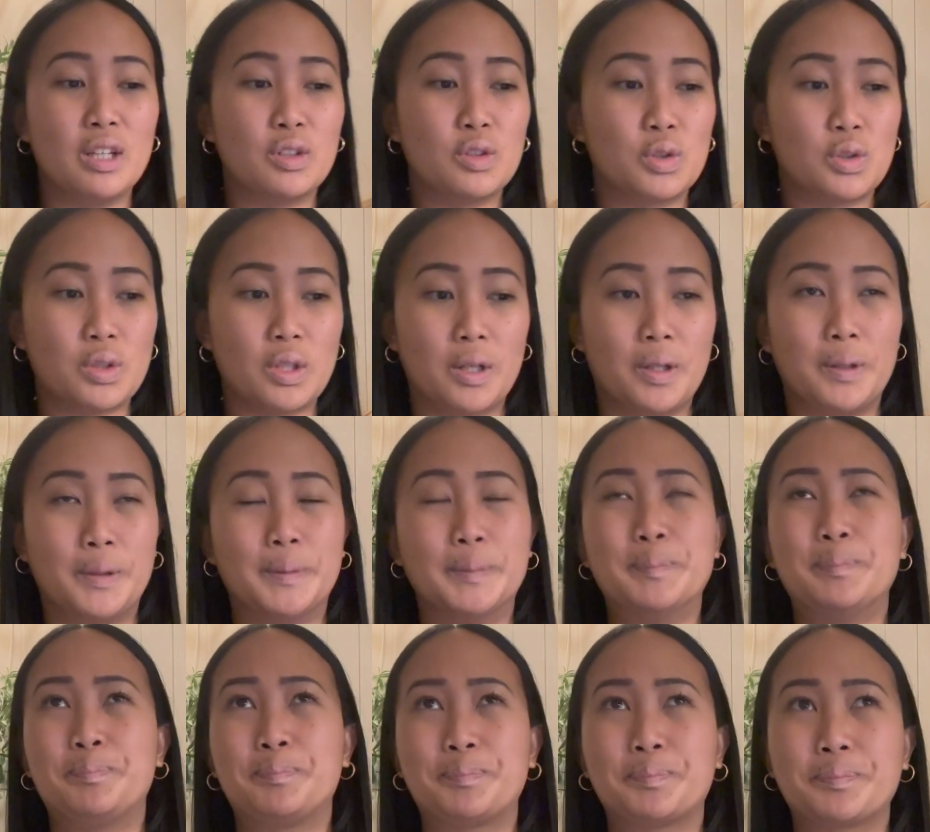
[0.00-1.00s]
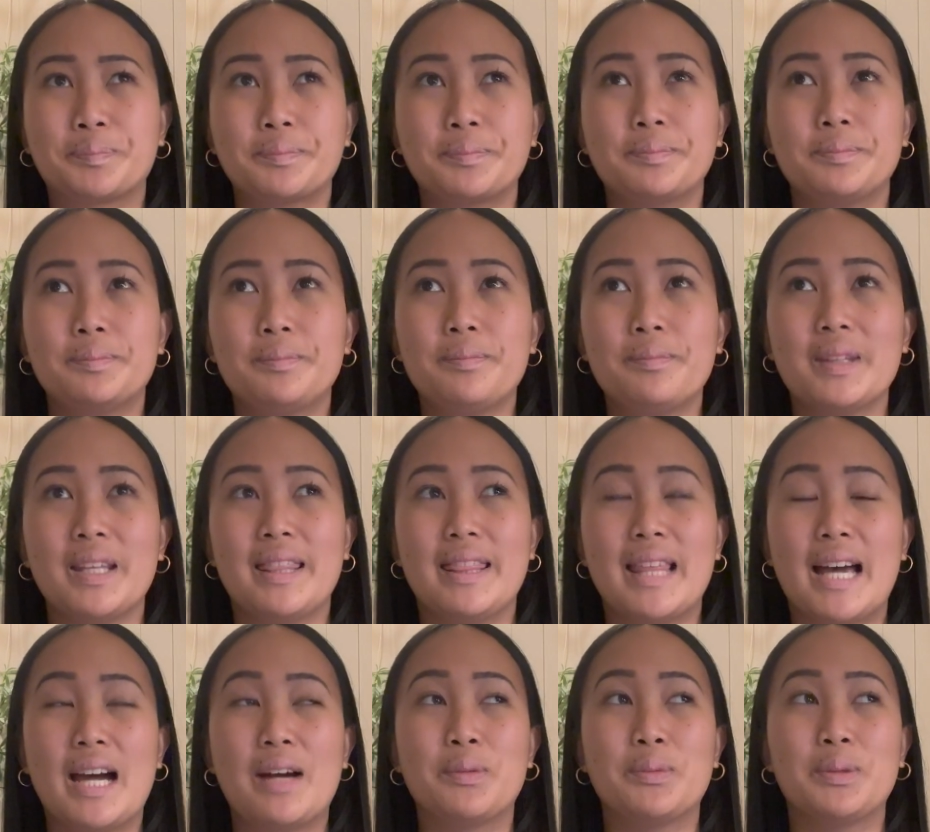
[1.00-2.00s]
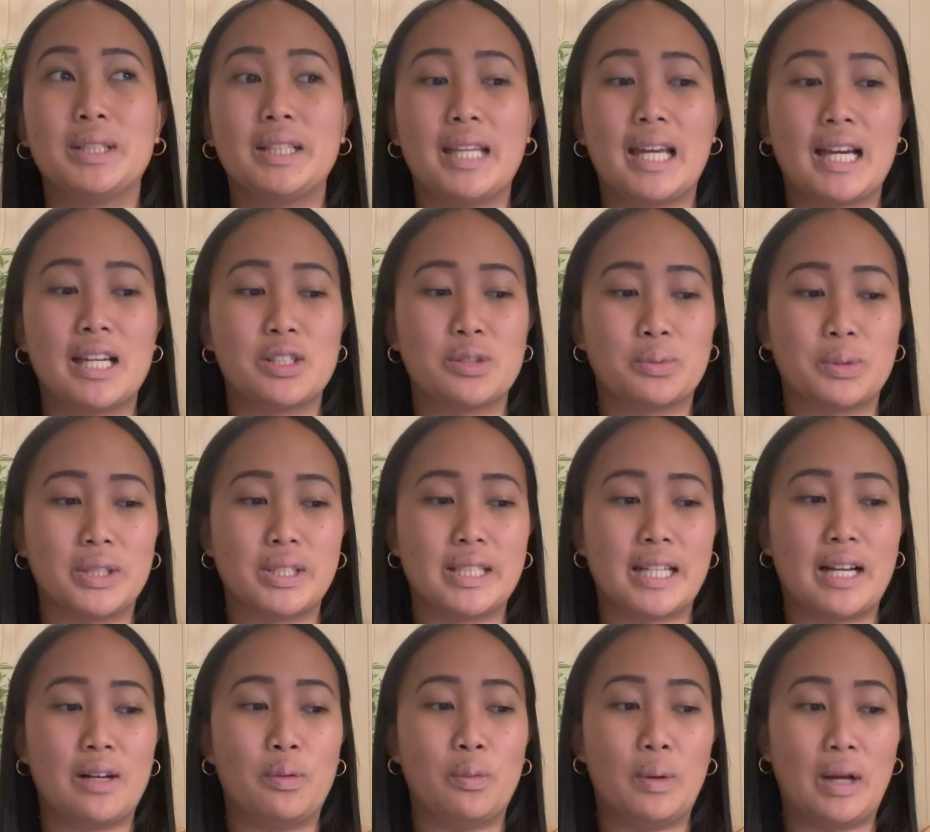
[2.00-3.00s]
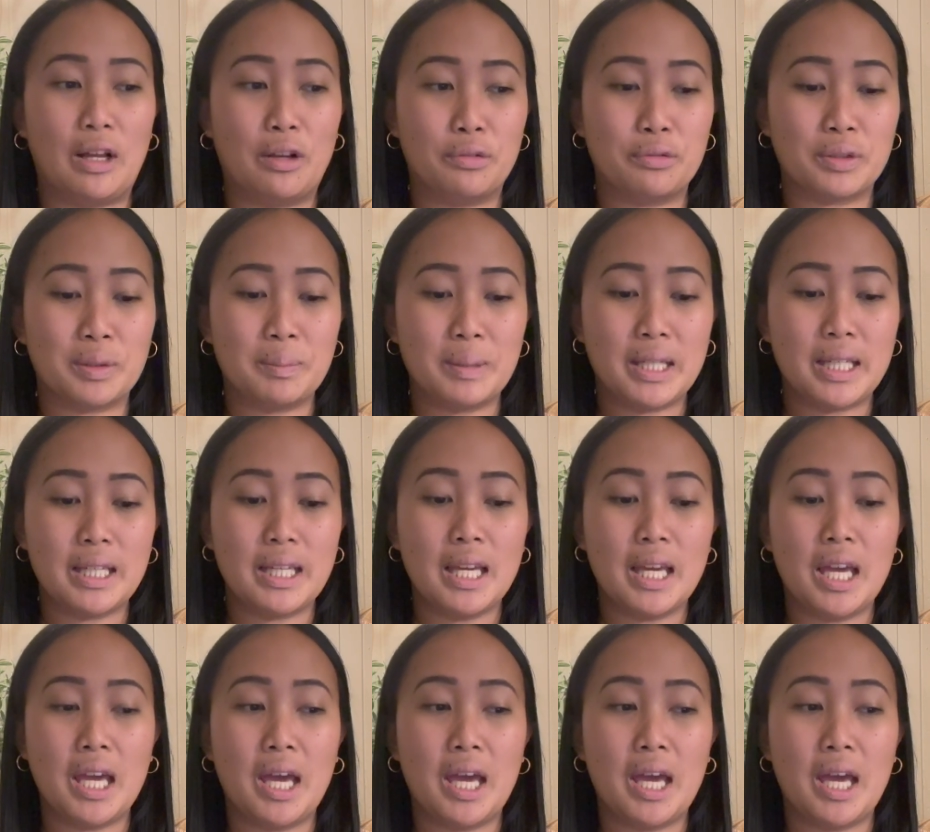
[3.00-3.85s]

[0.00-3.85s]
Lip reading: So that really has worked out well for me.